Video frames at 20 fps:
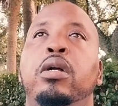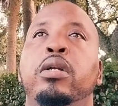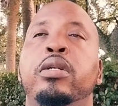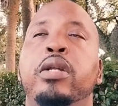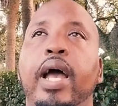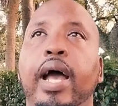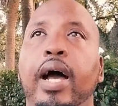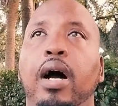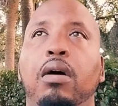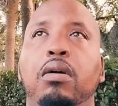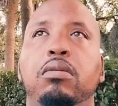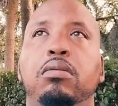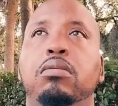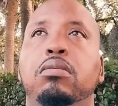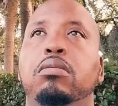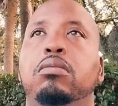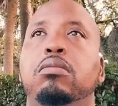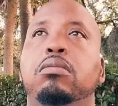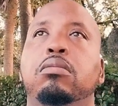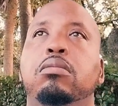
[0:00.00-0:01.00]
now,
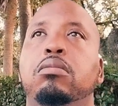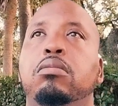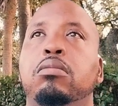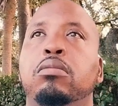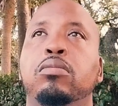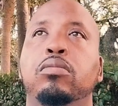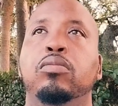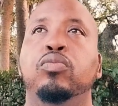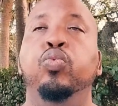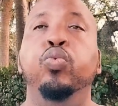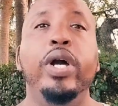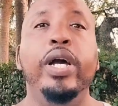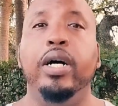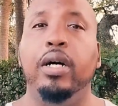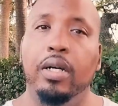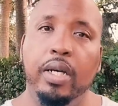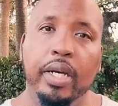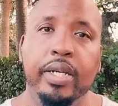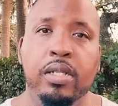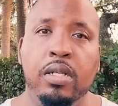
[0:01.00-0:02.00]

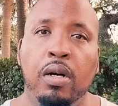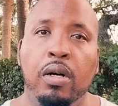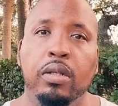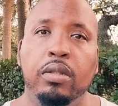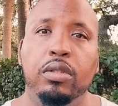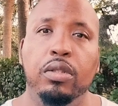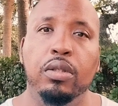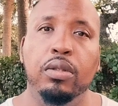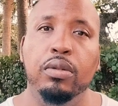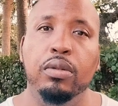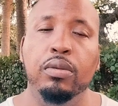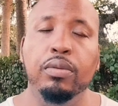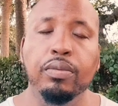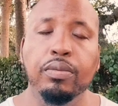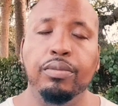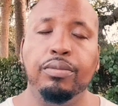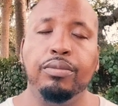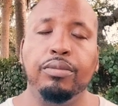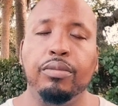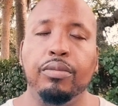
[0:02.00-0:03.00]
Will he's gone to
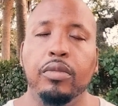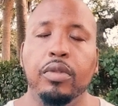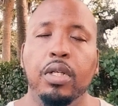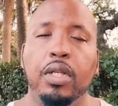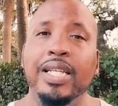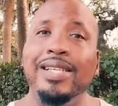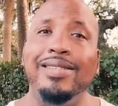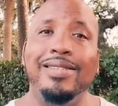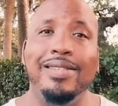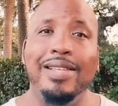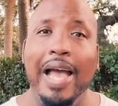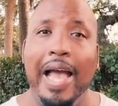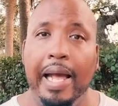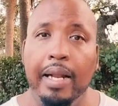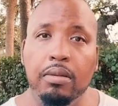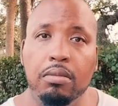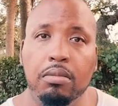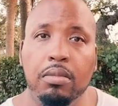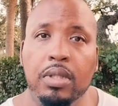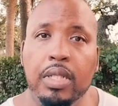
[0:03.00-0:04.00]
Lisa's
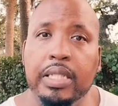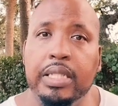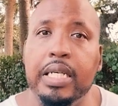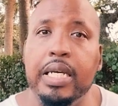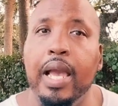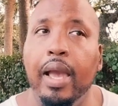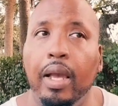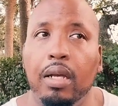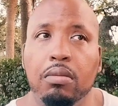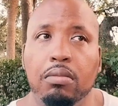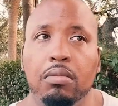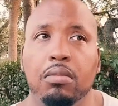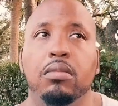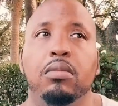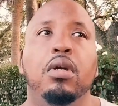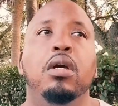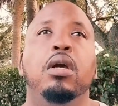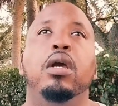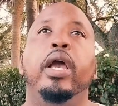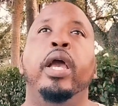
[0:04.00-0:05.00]
dad, the DA,
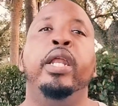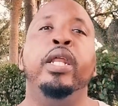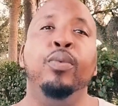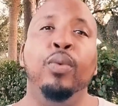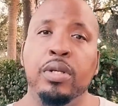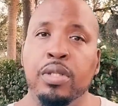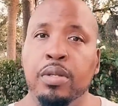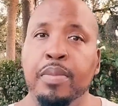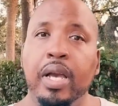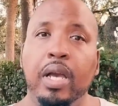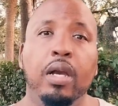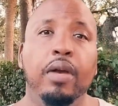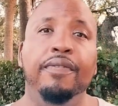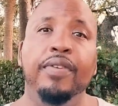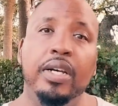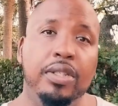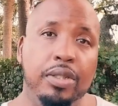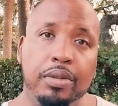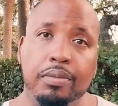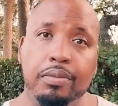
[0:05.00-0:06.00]
and he wants to make a
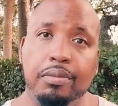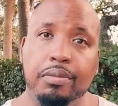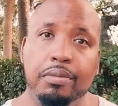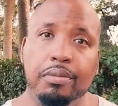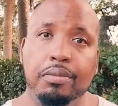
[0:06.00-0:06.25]
confession.